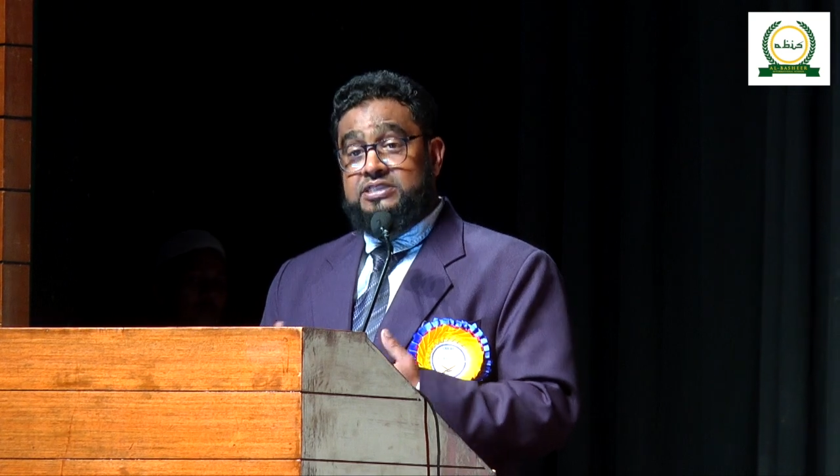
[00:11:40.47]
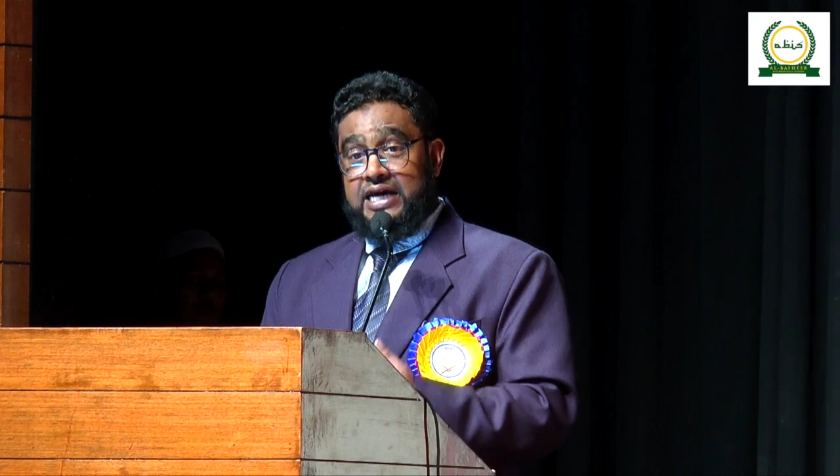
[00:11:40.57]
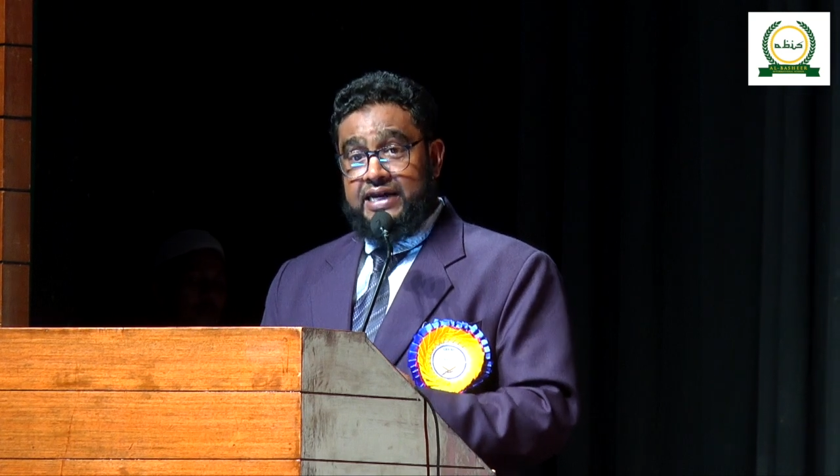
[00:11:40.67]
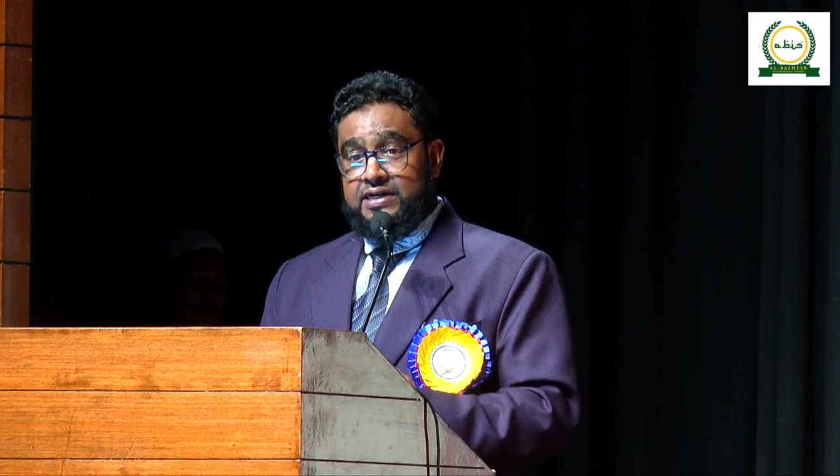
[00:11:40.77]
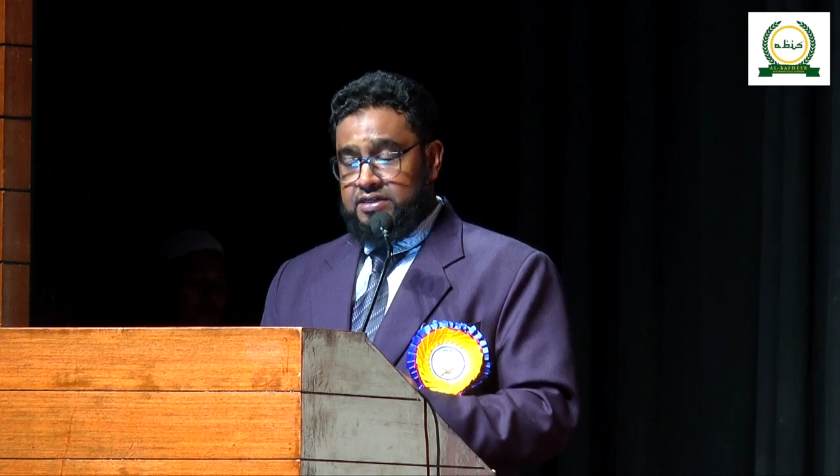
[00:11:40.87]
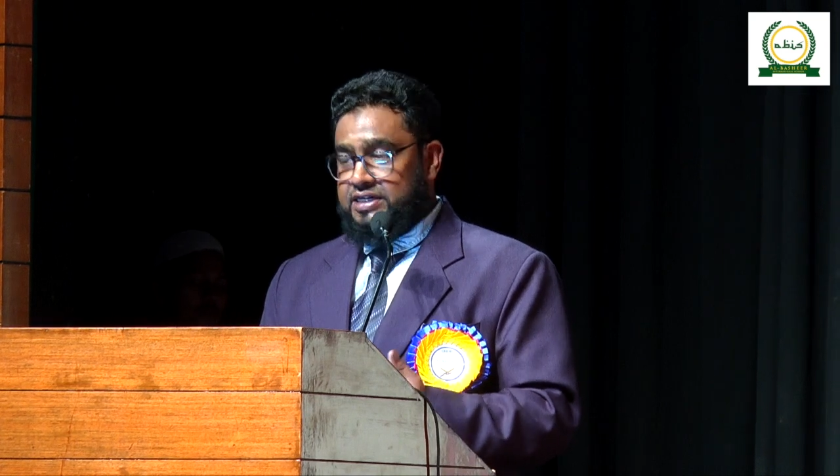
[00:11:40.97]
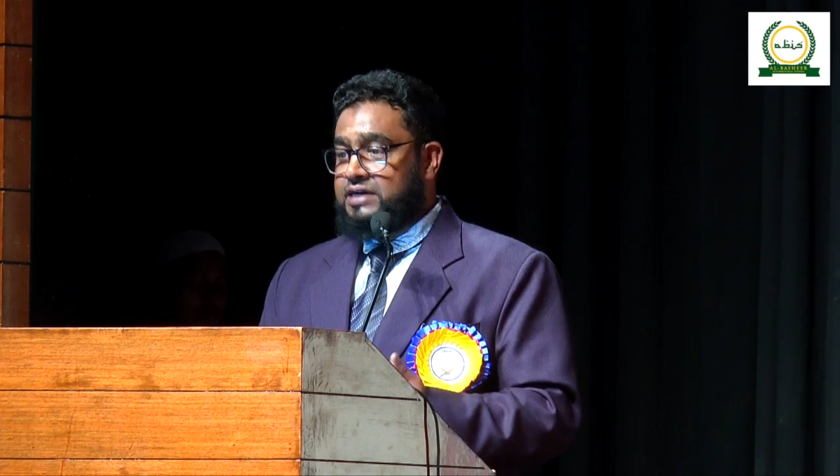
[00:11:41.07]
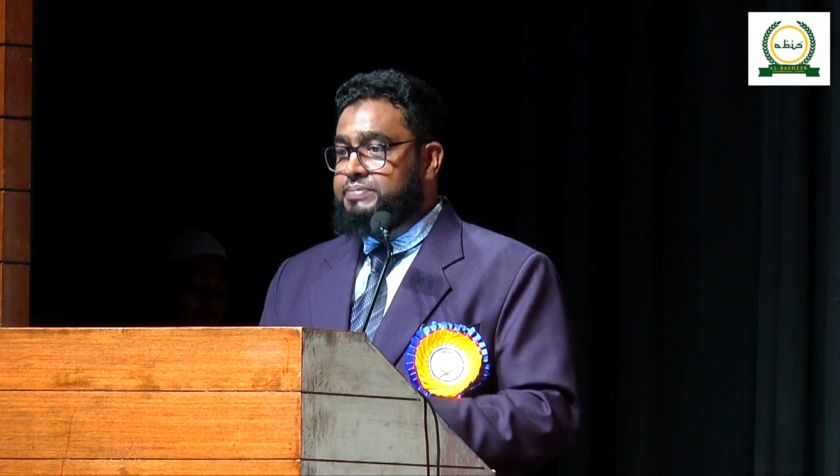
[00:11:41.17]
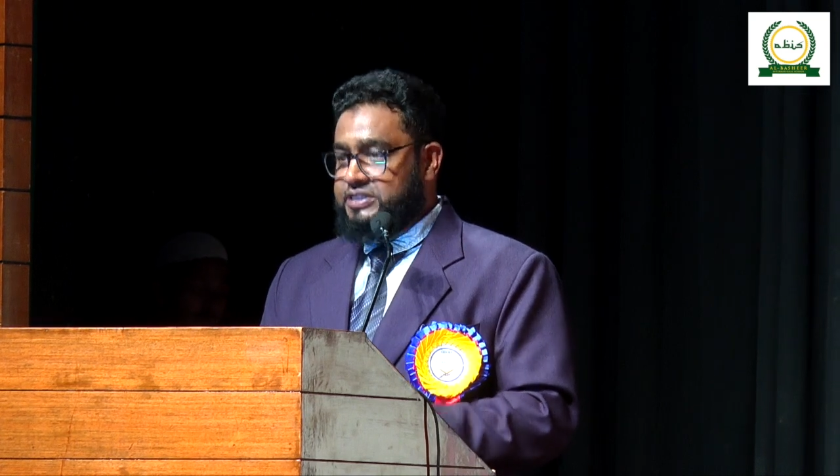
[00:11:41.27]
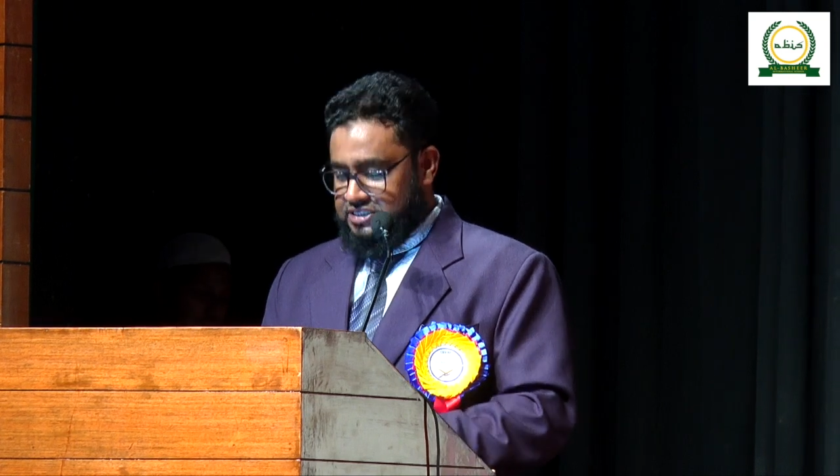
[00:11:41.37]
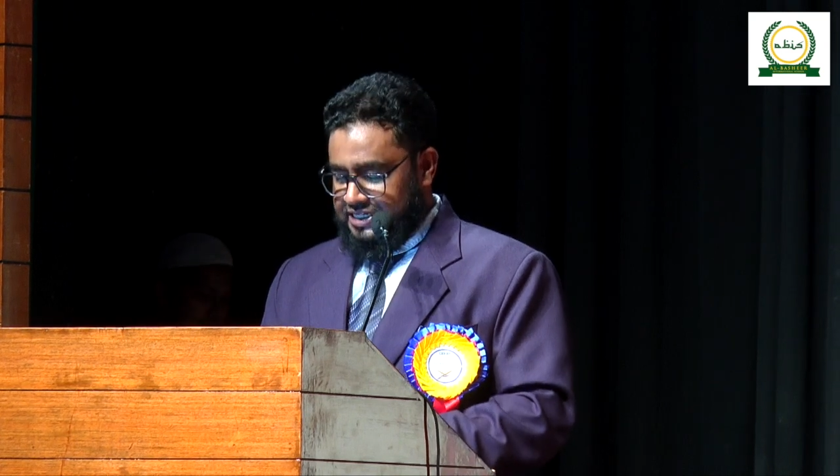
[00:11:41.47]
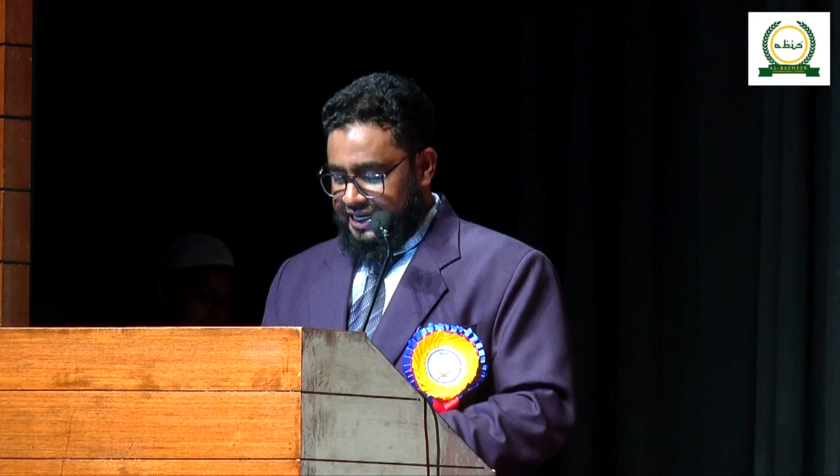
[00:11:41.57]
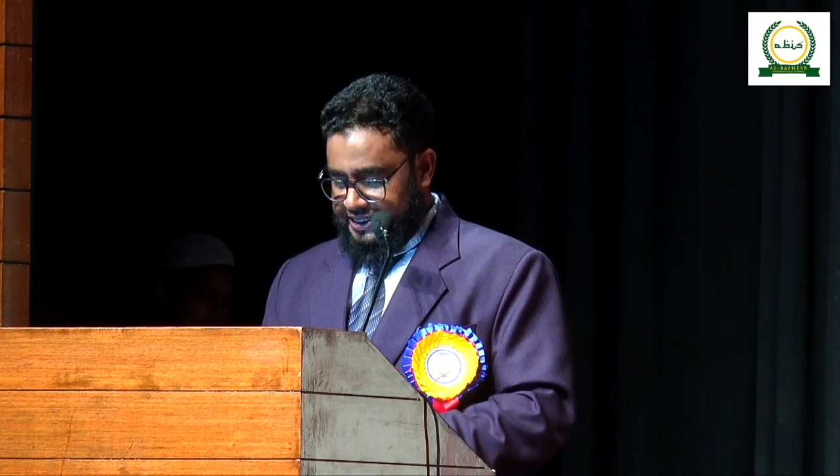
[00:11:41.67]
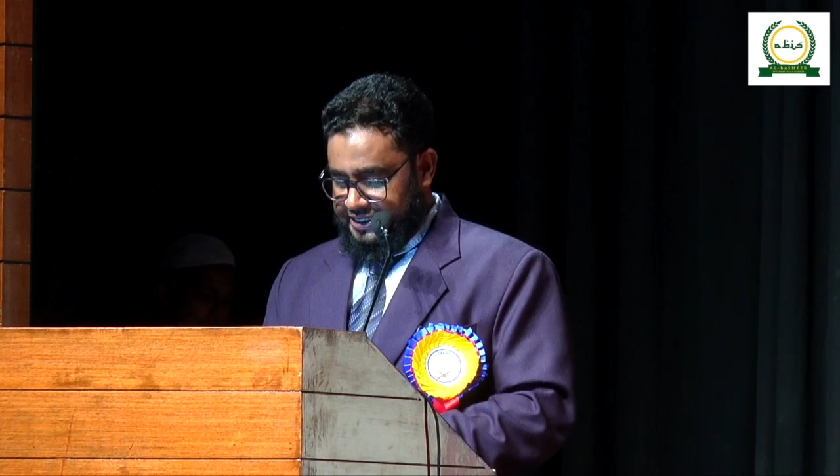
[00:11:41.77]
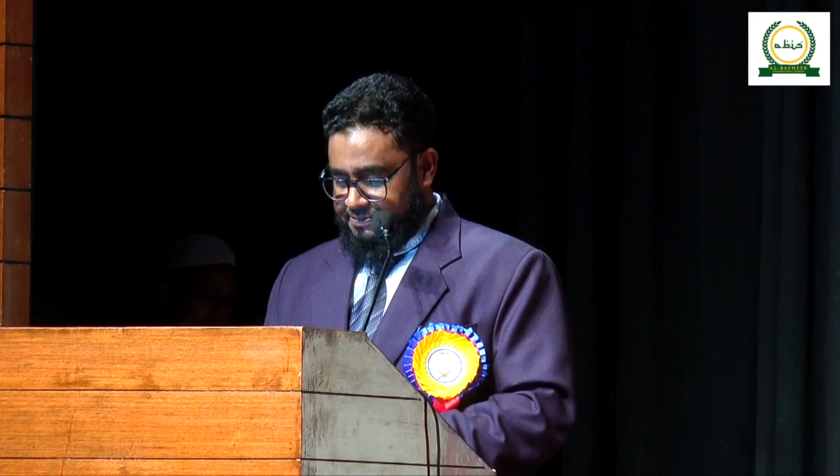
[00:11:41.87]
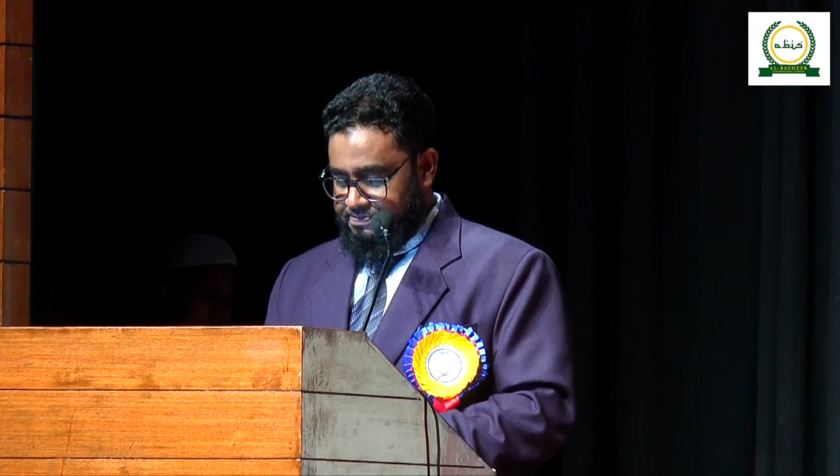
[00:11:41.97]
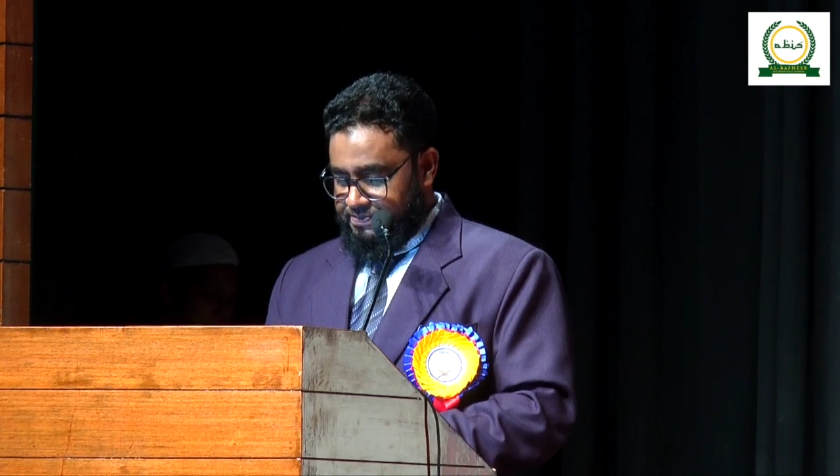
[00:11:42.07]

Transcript: character and personality: